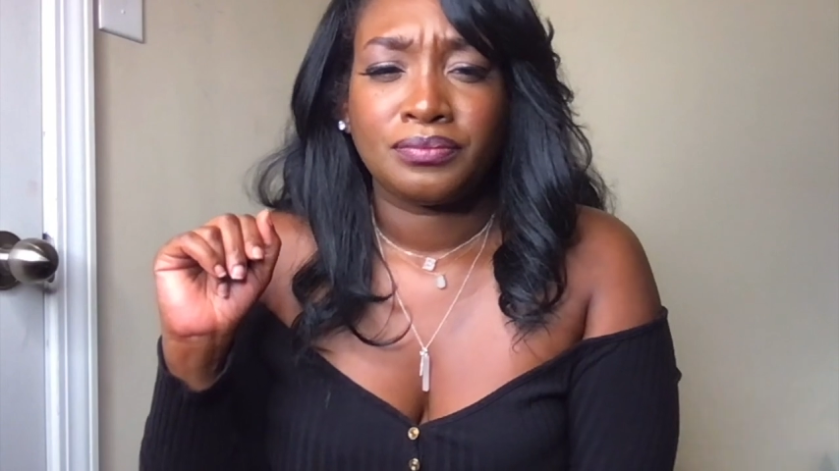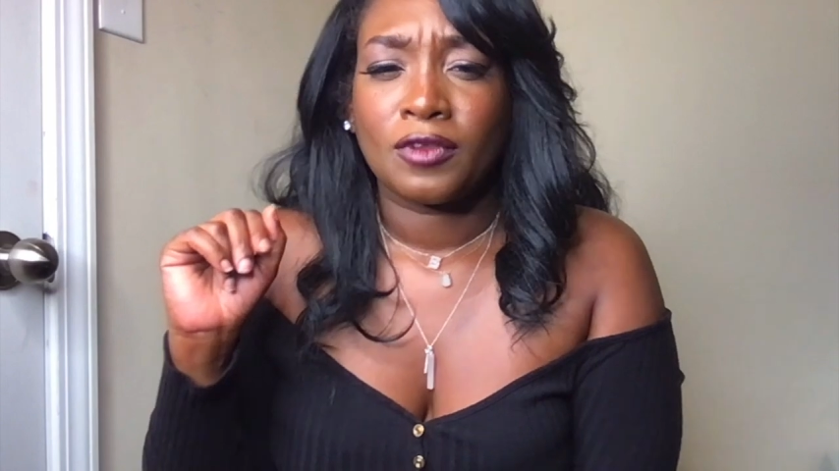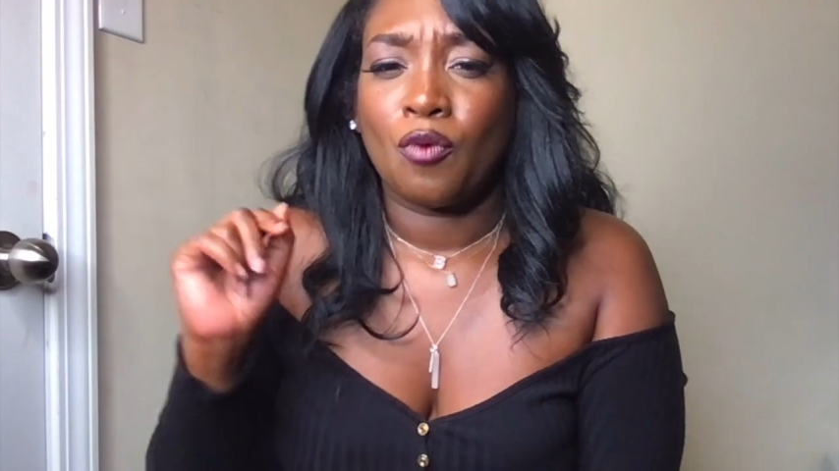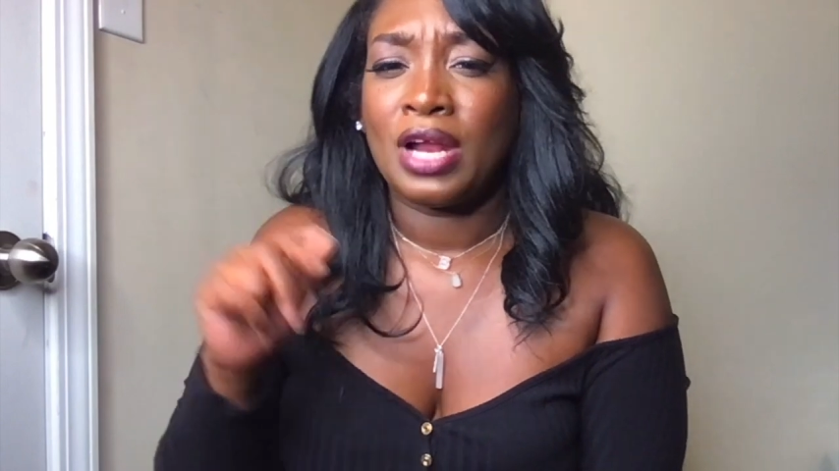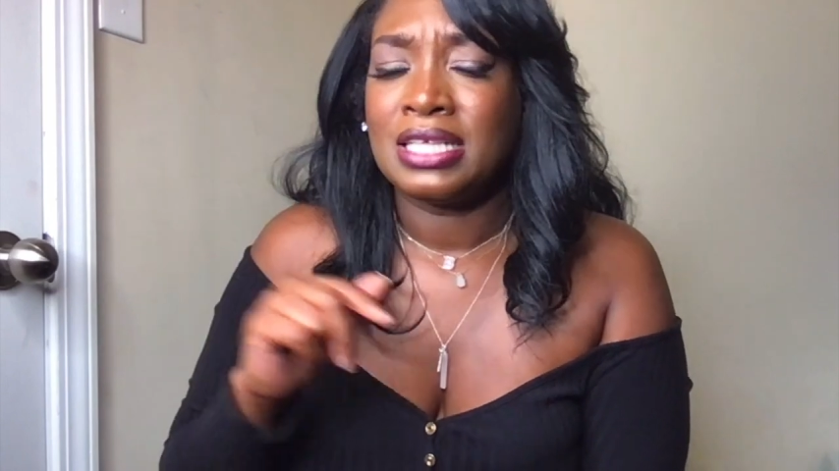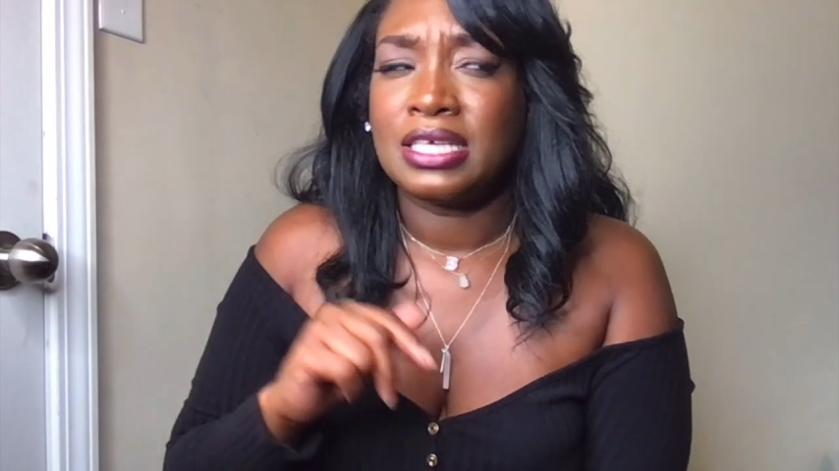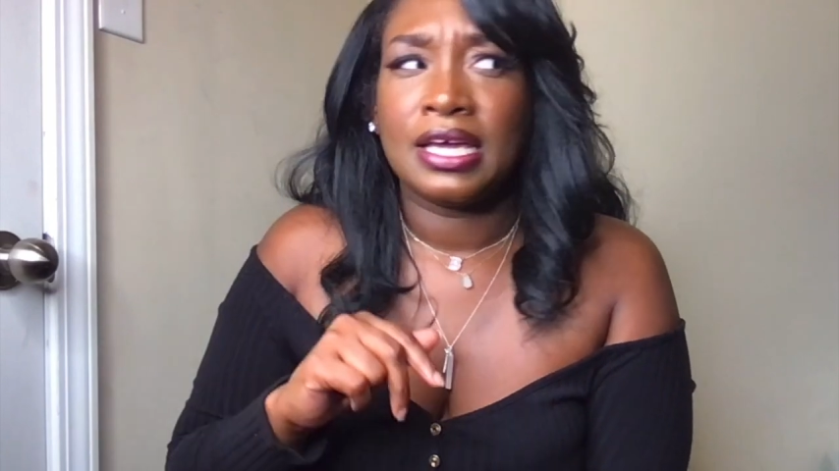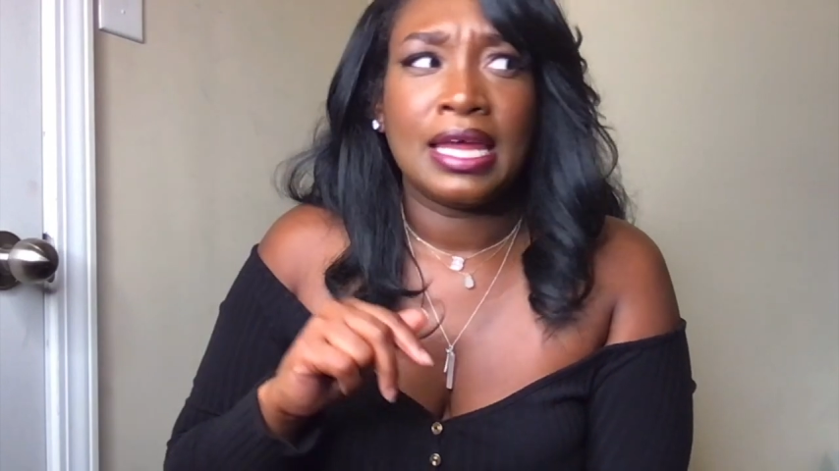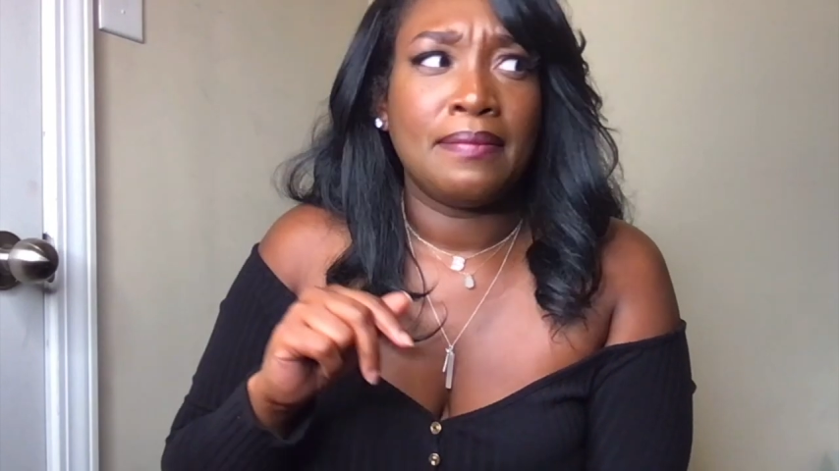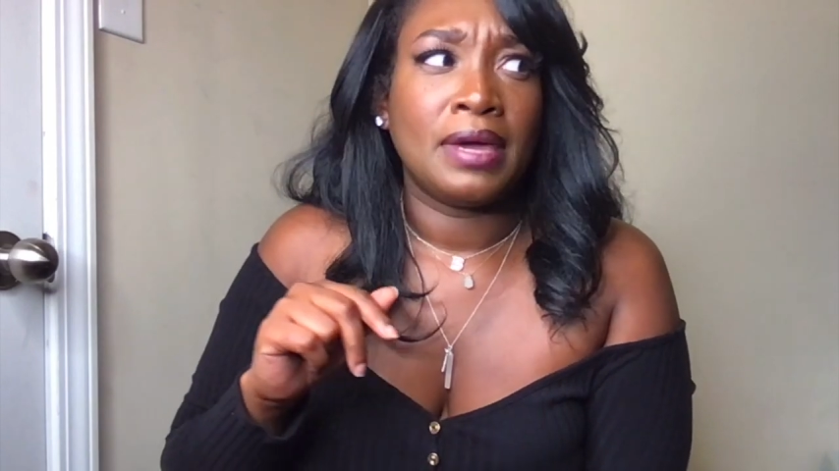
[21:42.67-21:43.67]
when I tell you
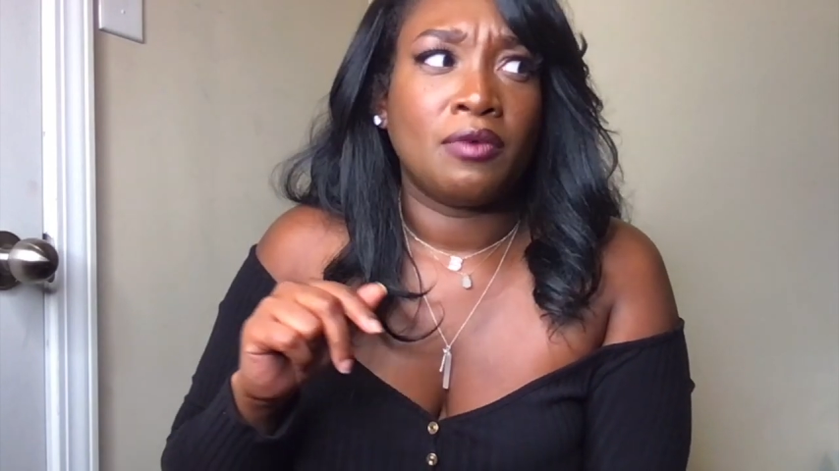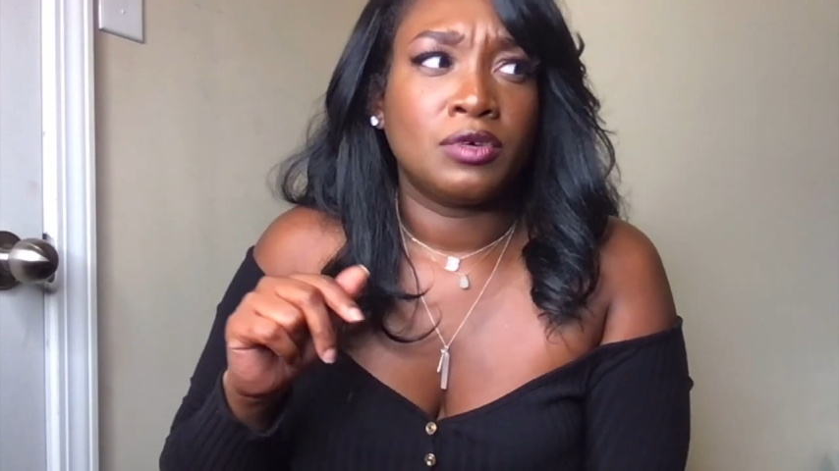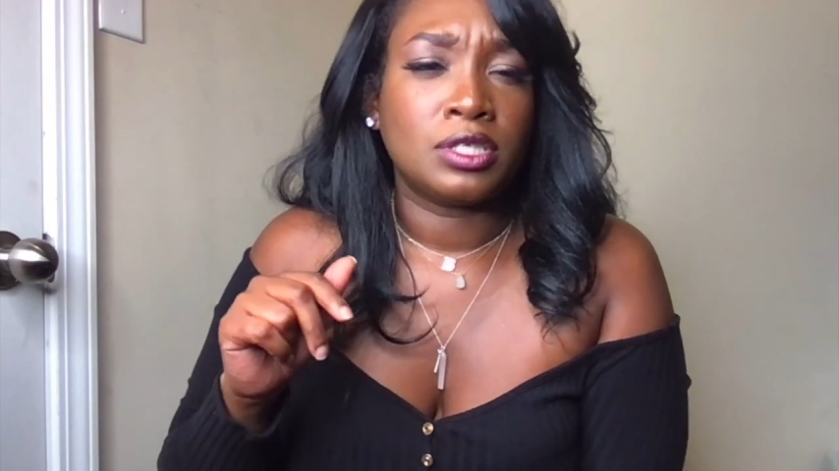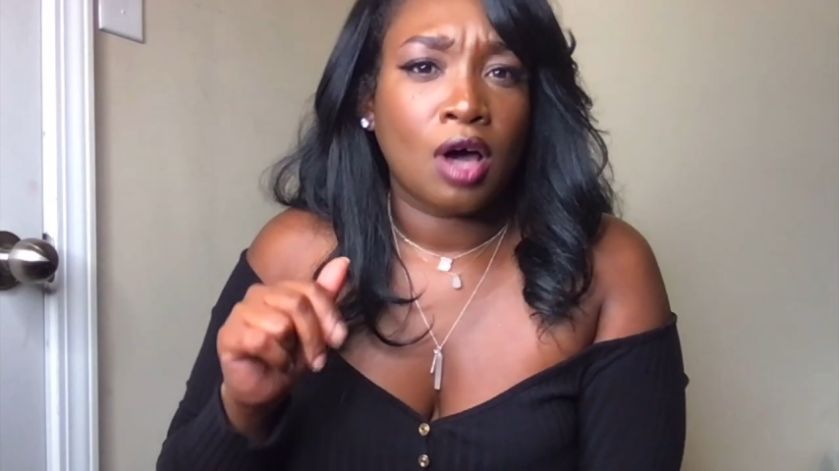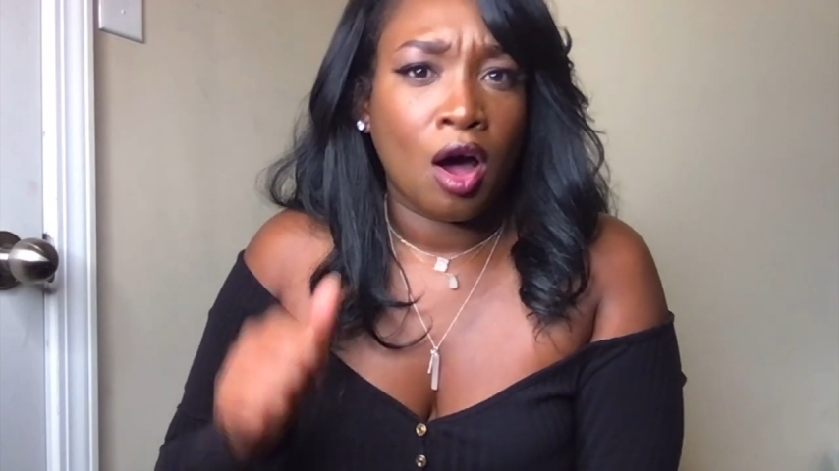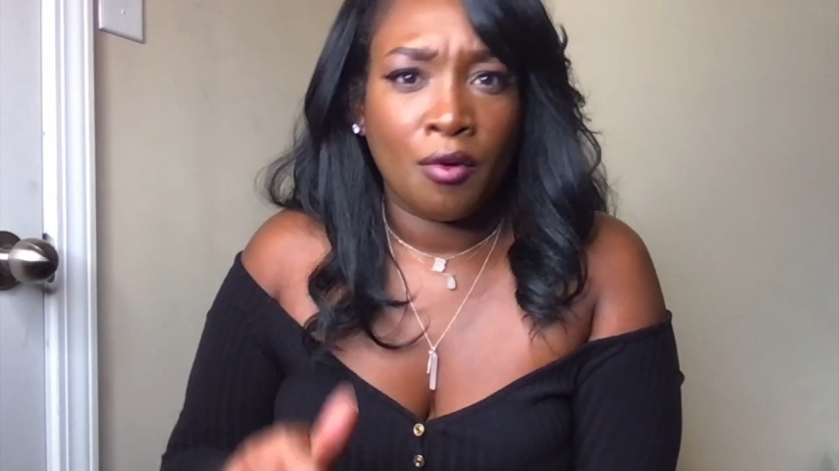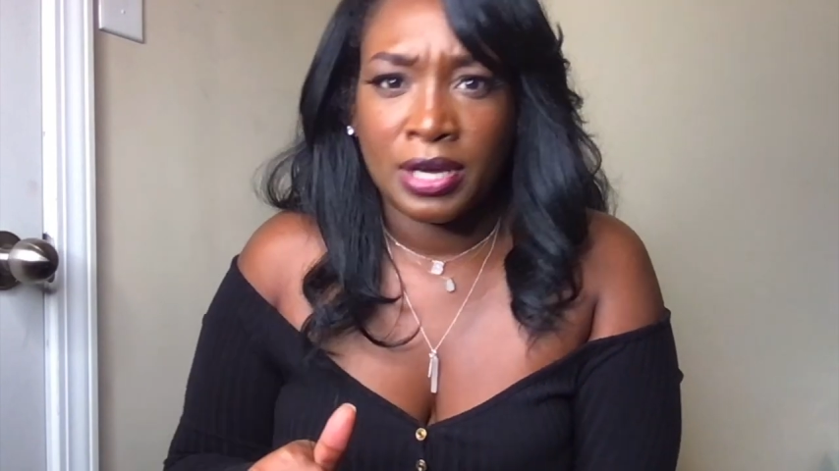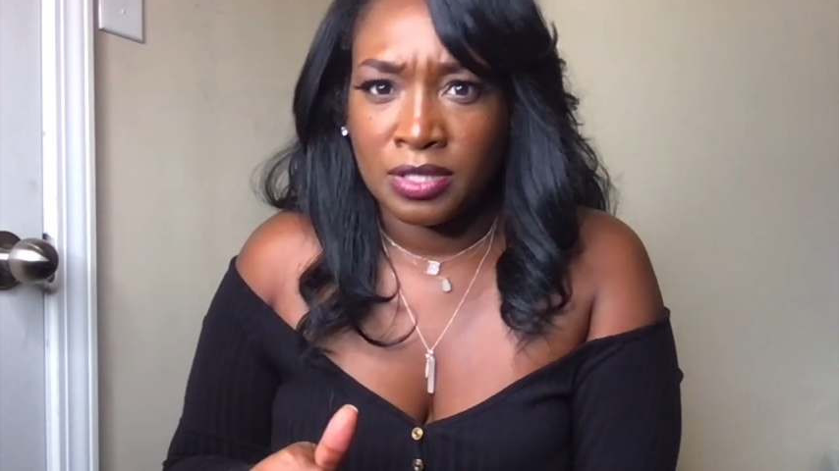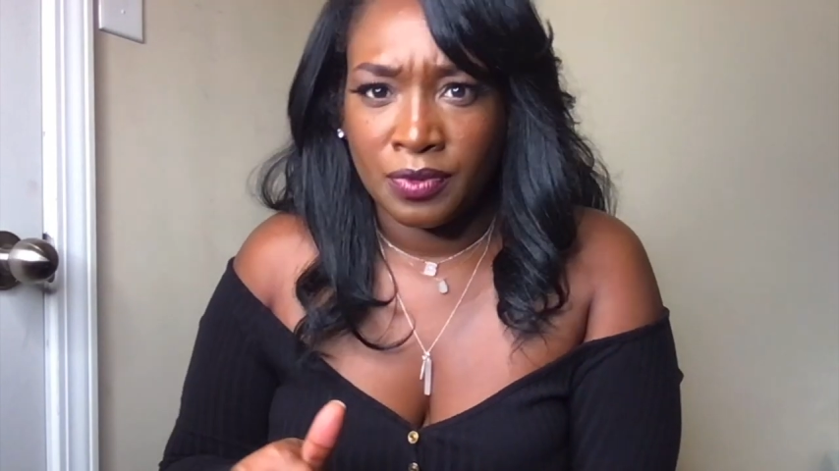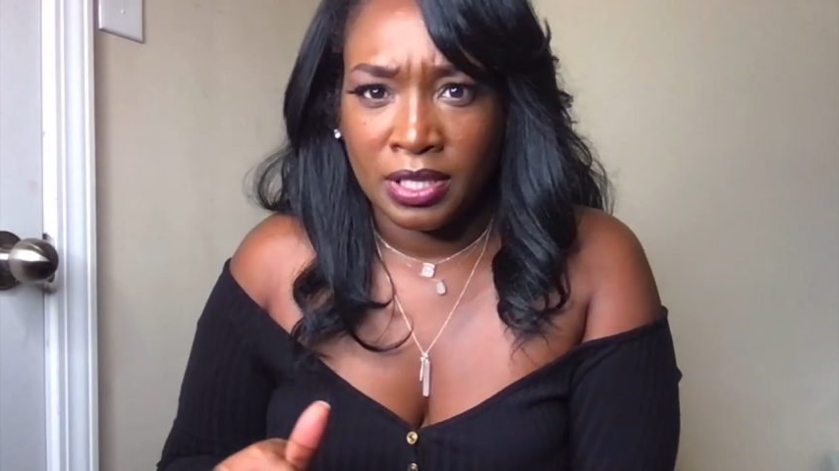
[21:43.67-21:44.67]
that man was
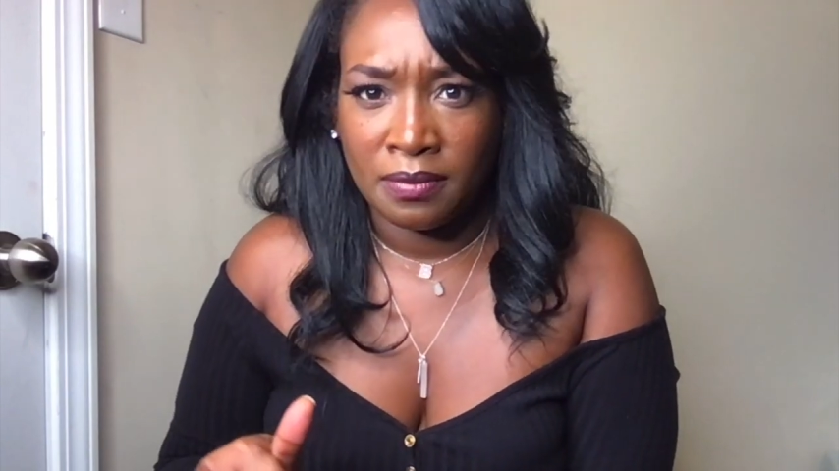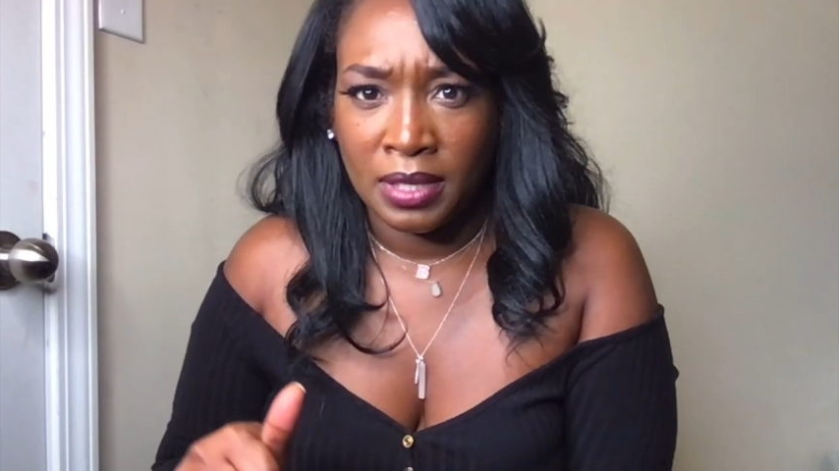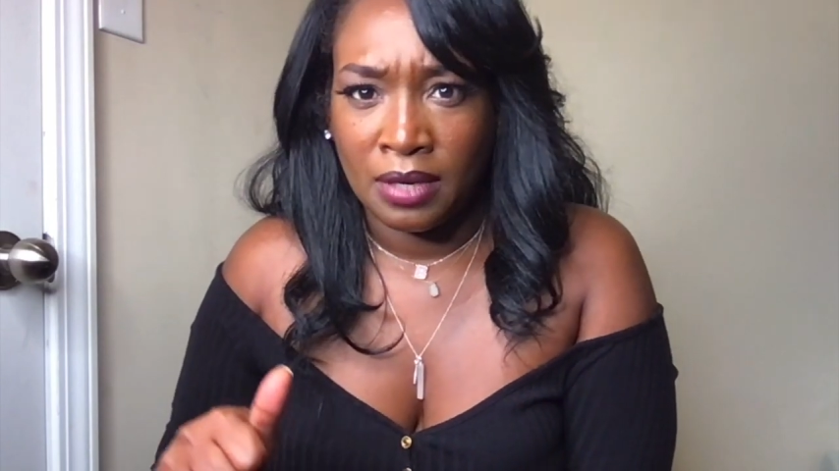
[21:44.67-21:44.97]
always with me,